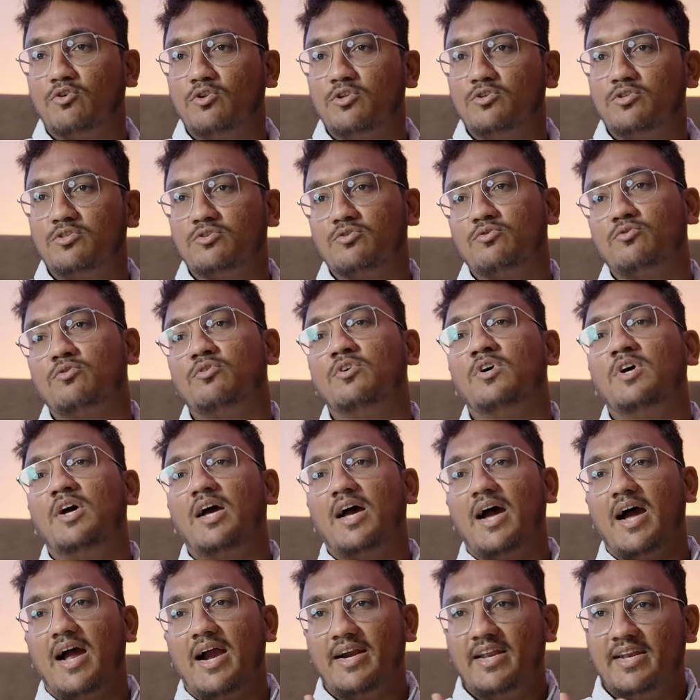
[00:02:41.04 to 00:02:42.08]
also
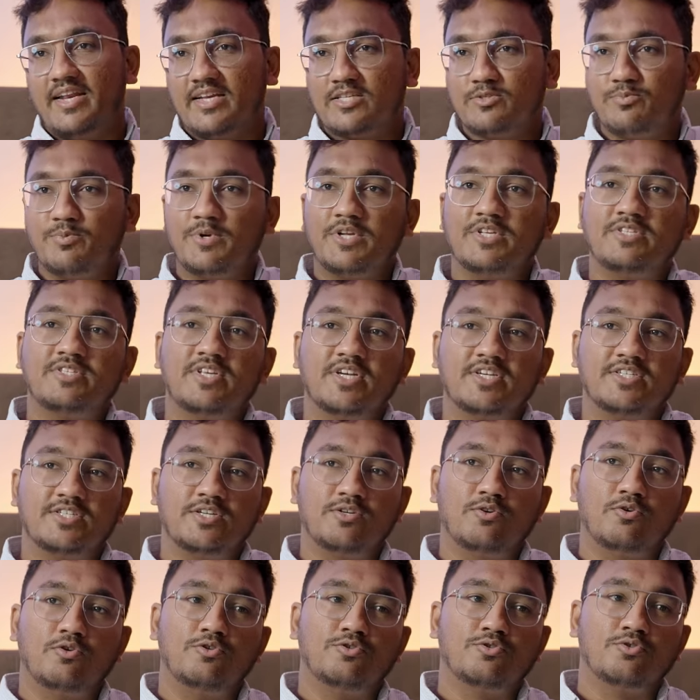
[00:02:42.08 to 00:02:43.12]
I had an express
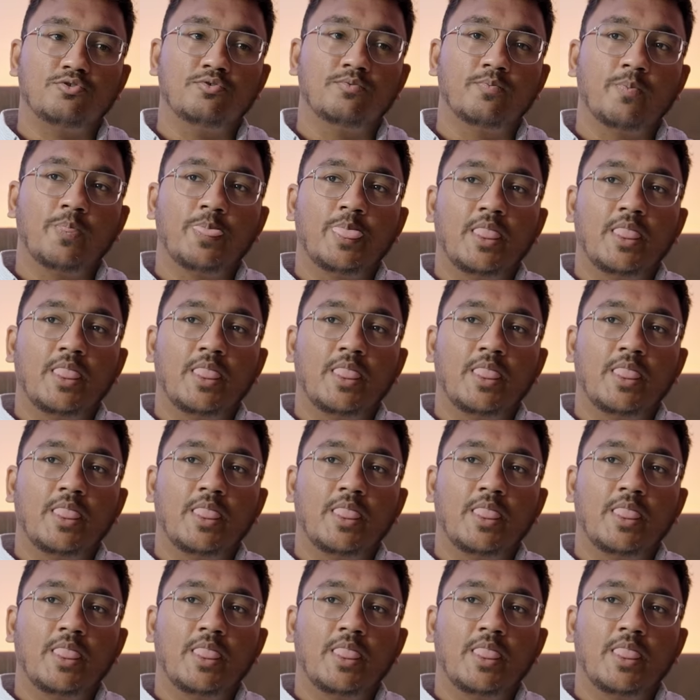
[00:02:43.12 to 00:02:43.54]
section also.